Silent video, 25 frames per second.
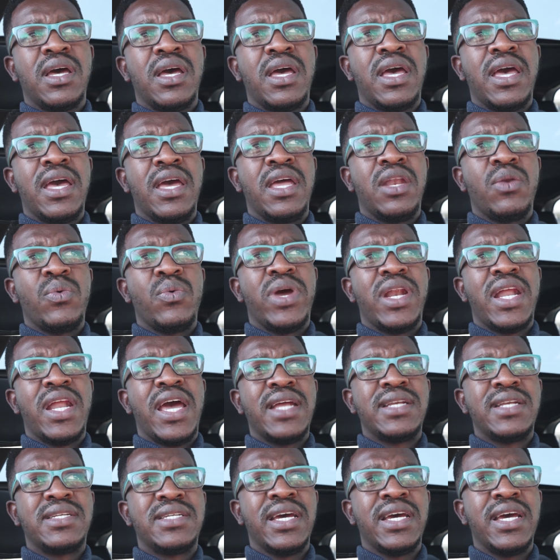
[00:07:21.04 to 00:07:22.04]
and when
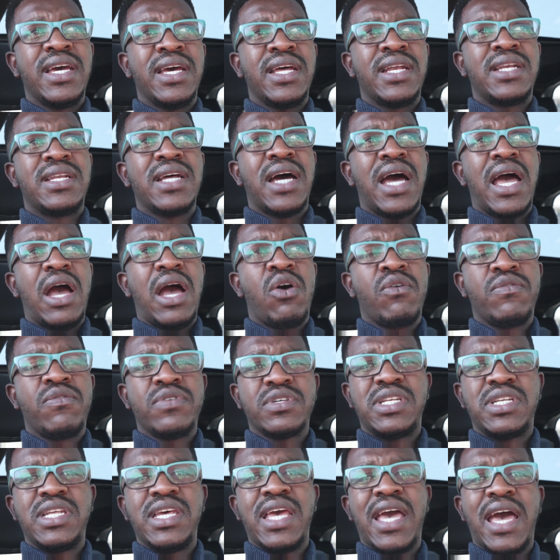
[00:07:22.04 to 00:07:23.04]
I did, I
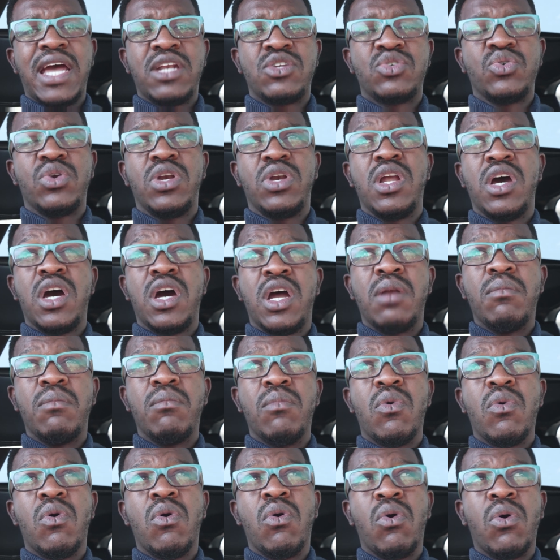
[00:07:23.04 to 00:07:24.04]
obviously had to learn
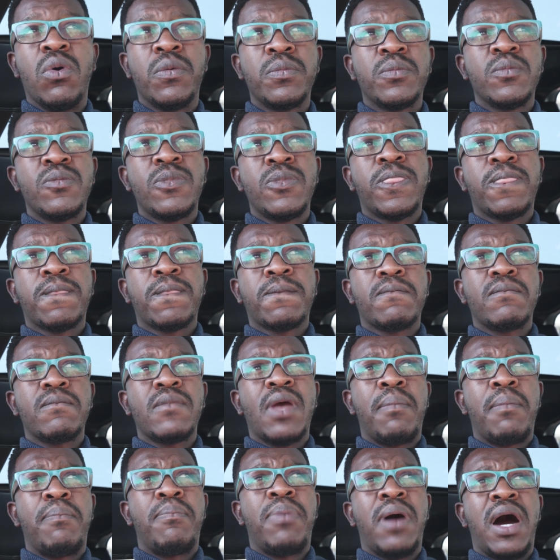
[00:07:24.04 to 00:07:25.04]
more
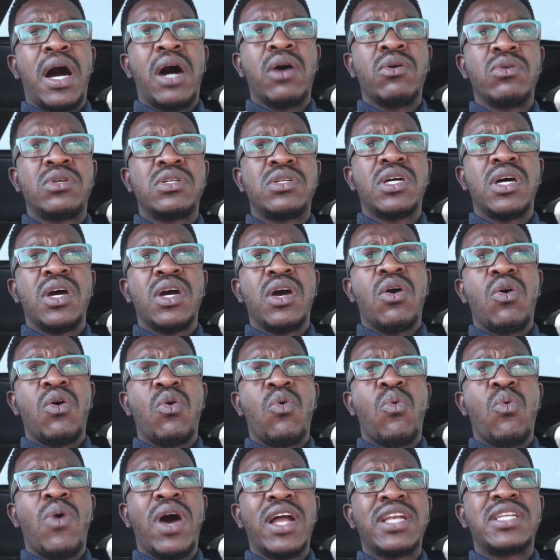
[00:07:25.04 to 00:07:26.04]
about
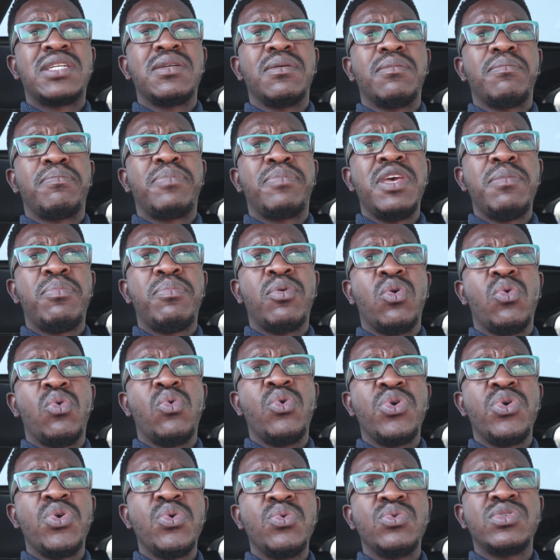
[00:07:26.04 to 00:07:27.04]
what people
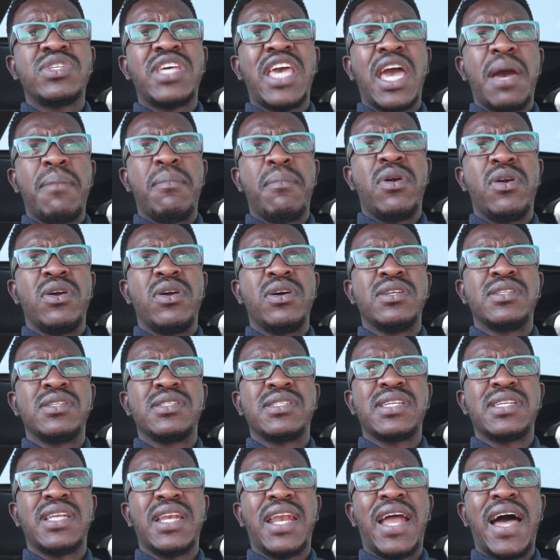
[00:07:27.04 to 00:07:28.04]
who use
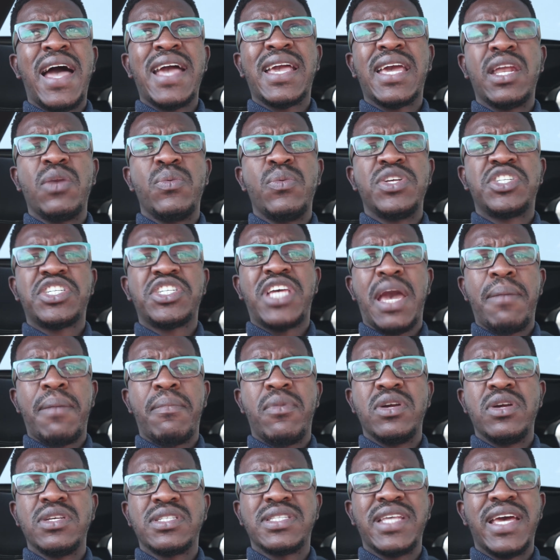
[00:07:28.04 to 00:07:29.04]
cameras like, and which
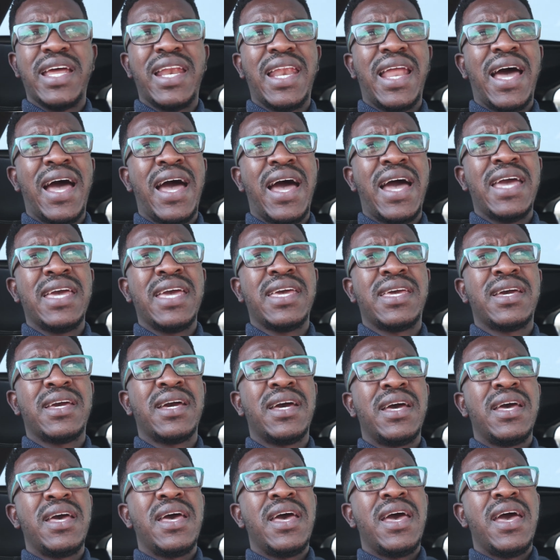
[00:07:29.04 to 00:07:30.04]
cameras they like,
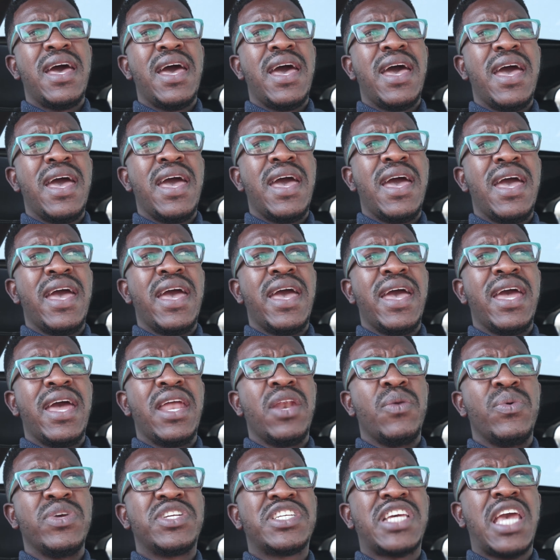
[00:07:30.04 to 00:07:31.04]

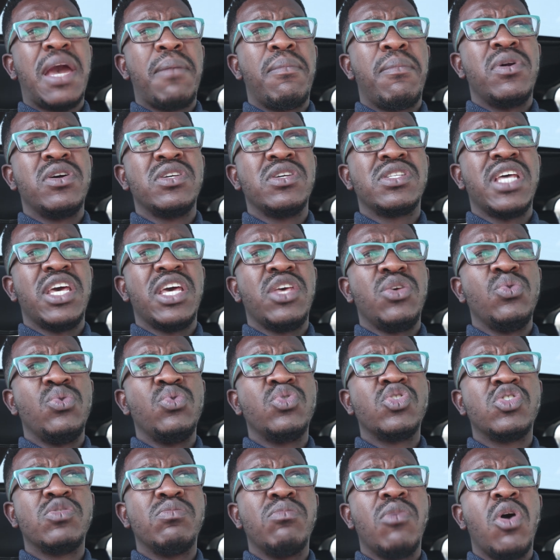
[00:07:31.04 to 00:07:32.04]
and which cameras they
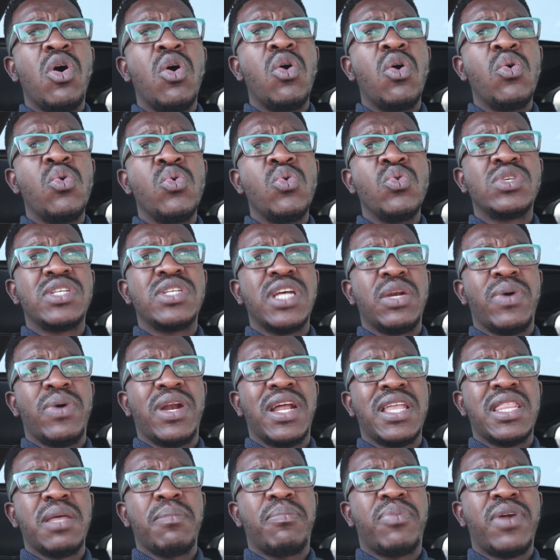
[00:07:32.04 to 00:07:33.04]
use most, and what
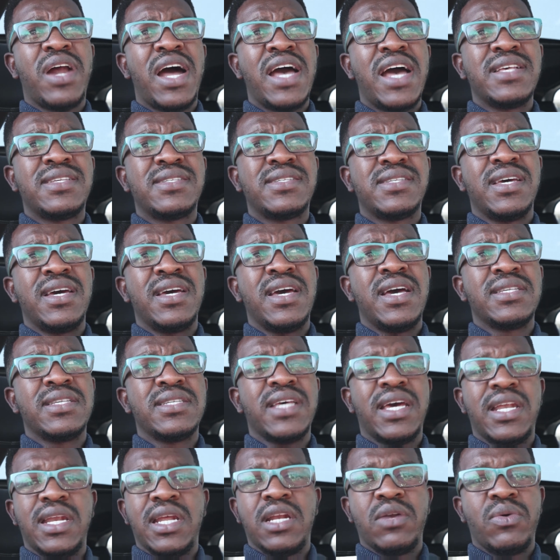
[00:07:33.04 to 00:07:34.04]
are the prices,
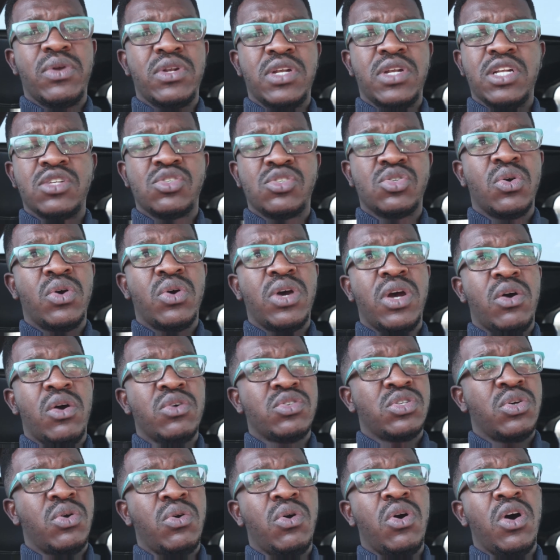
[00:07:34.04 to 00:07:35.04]
and
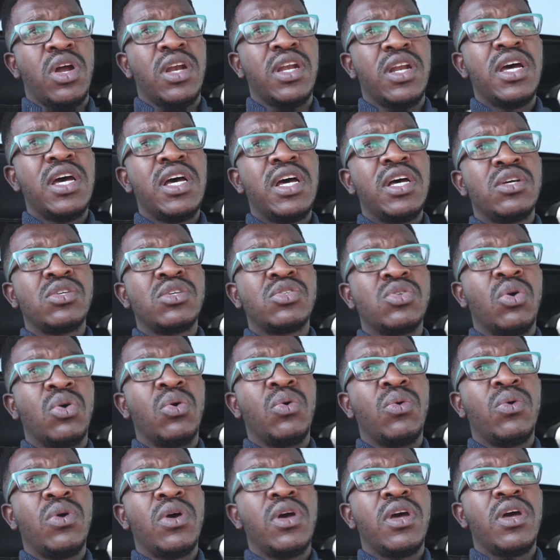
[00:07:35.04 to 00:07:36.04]
so on. So